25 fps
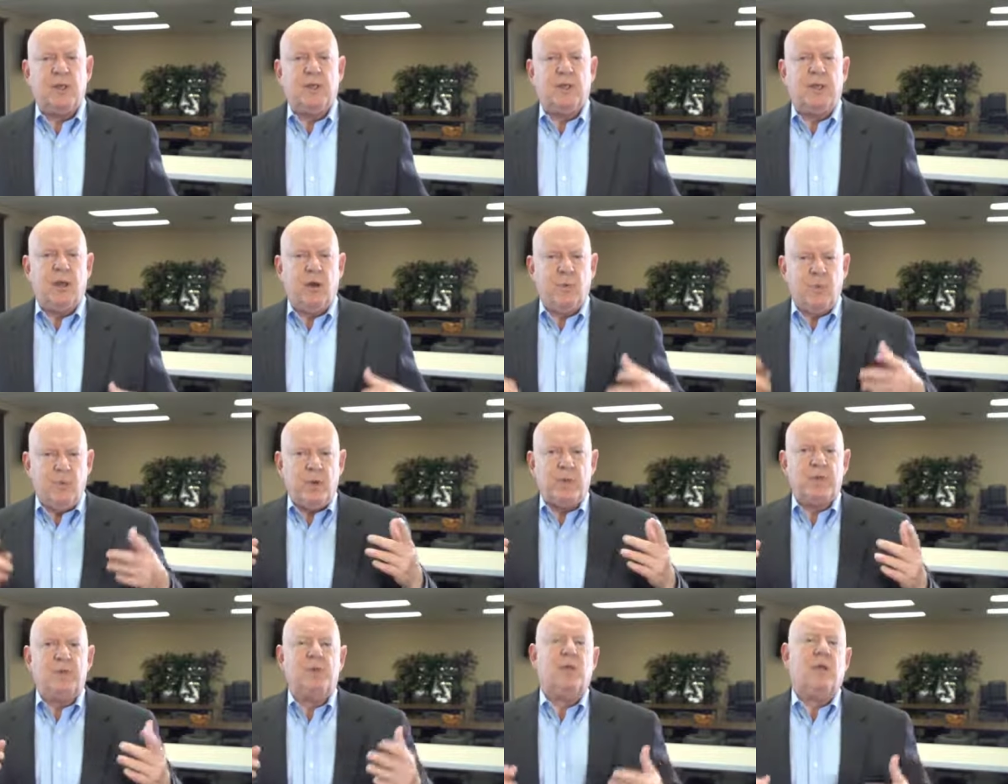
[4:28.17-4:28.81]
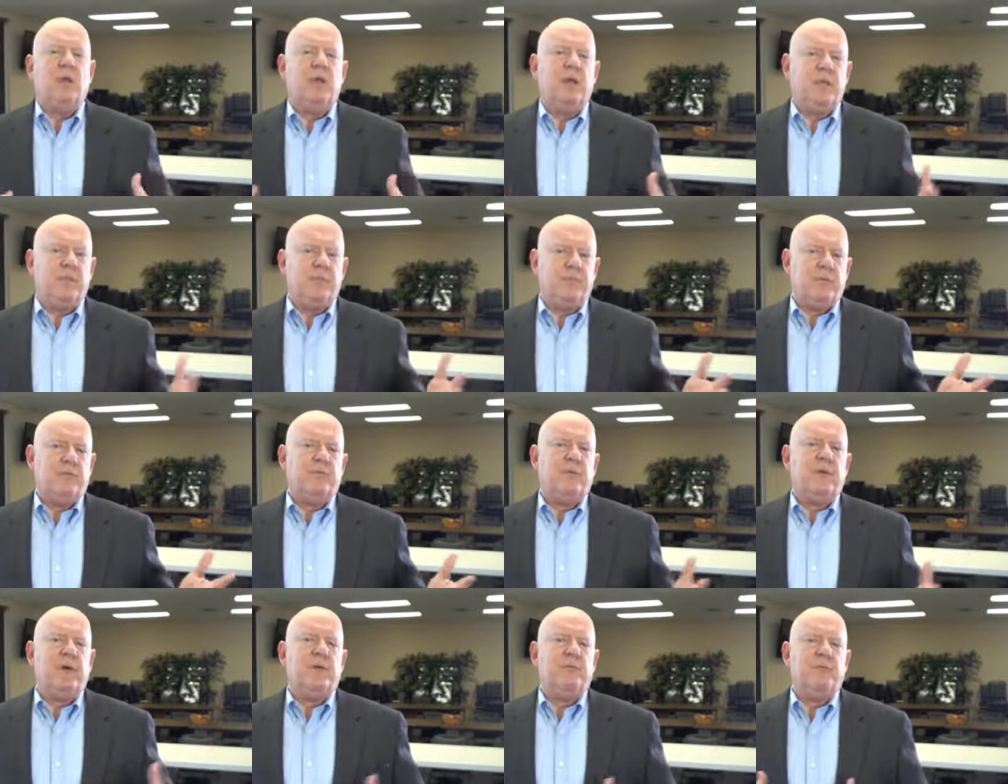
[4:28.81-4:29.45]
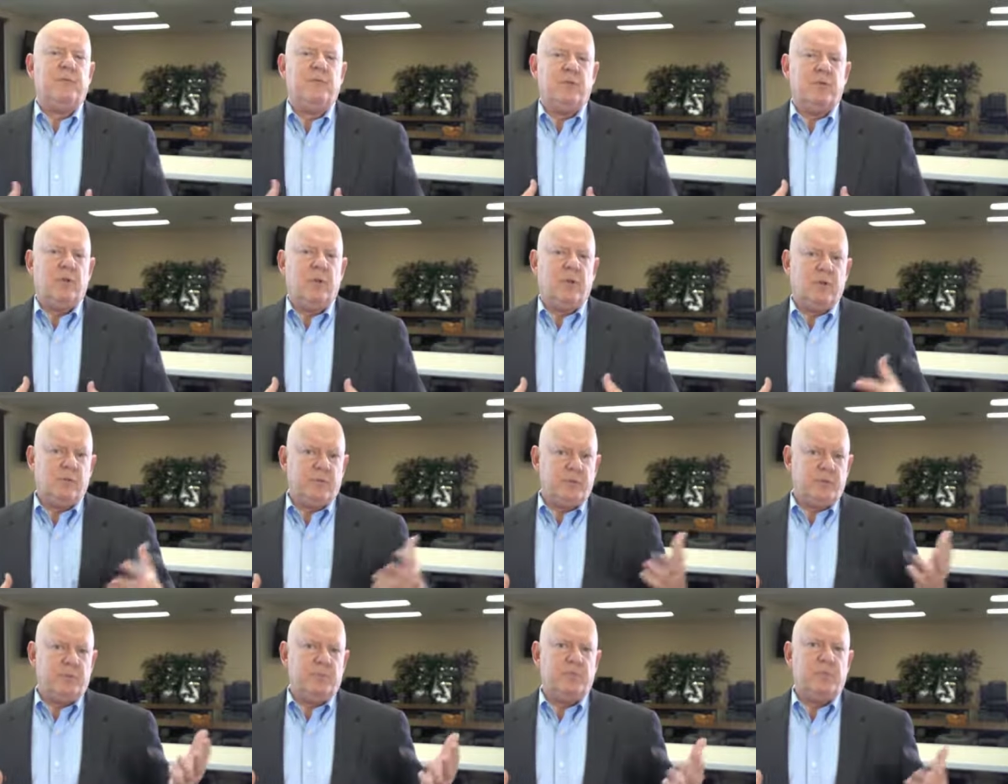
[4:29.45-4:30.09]
I got one client for five hundred
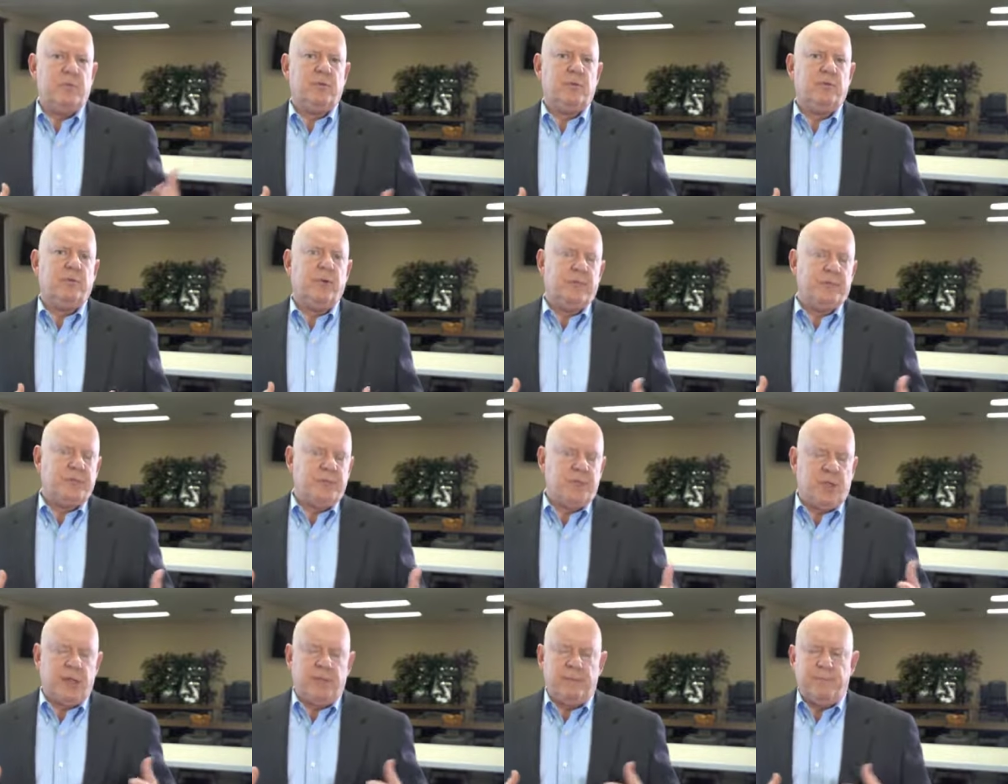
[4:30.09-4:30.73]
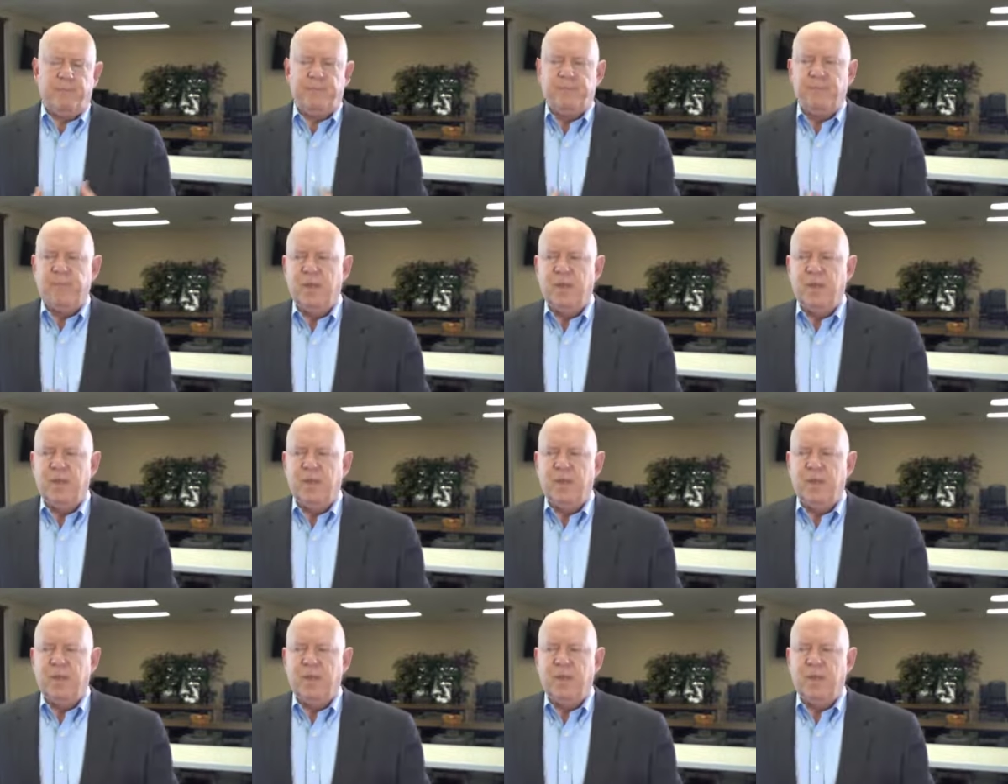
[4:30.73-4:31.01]
dollars to build a website.